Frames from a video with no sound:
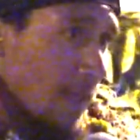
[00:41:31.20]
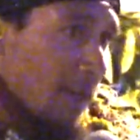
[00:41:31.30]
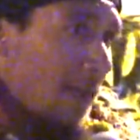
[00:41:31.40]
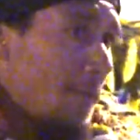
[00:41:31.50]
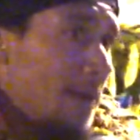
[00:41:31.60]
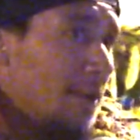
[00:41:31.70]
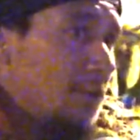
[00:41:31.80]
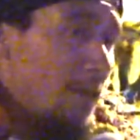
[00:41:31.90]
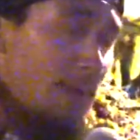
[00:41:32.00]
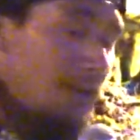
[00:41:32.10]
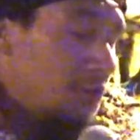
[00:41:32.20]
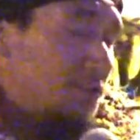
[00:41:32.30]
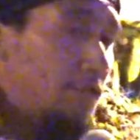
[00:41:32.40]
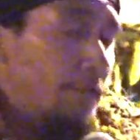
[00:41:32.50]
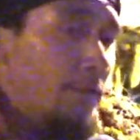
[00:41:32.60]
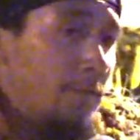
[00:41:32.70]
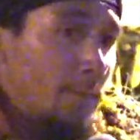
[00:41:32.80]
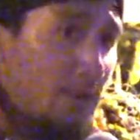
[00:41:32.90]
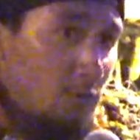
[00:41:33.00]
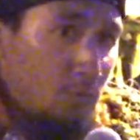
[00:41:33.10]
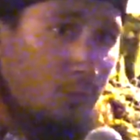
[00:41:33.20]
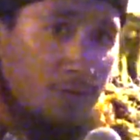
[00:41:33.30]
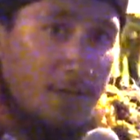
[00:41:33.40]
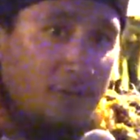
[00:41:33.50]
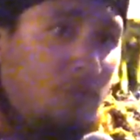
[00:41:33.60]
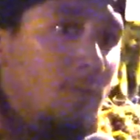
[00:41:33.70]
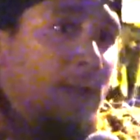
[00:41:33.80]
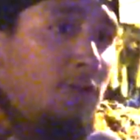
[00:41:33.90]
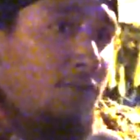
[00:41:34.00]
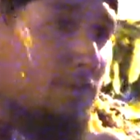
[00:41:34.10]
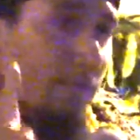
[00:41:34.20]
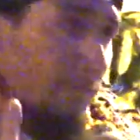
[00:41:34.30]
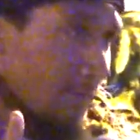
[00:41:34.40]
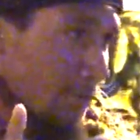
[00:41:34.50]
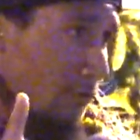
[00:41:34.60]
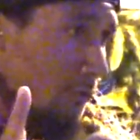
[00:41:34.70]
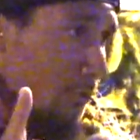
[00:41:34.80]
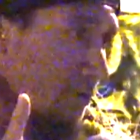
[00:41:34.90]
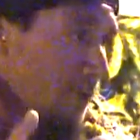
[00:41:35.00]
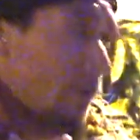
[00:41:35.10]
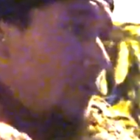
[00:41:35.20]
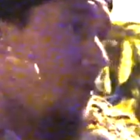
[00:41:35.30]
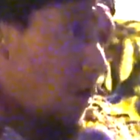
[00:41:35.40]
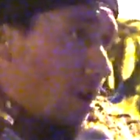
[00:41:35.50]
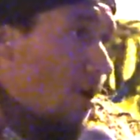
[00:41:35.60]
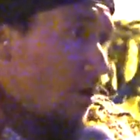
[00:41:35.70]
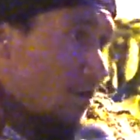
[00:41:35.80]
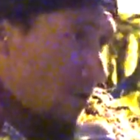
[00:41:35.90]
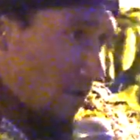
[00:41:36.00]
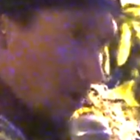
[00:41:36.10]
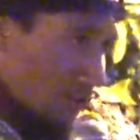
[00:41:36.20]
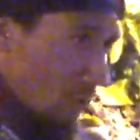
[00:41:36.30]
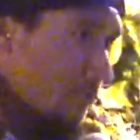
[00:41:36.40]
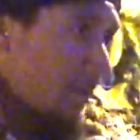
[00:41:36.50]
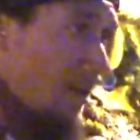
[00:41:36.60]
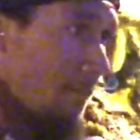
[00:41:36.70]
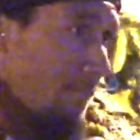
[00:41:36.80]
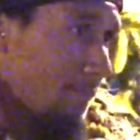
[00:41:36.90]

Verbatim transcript: and I might look I might look different from my kupuna and you might look different from your kupuna, but we are our kupuna.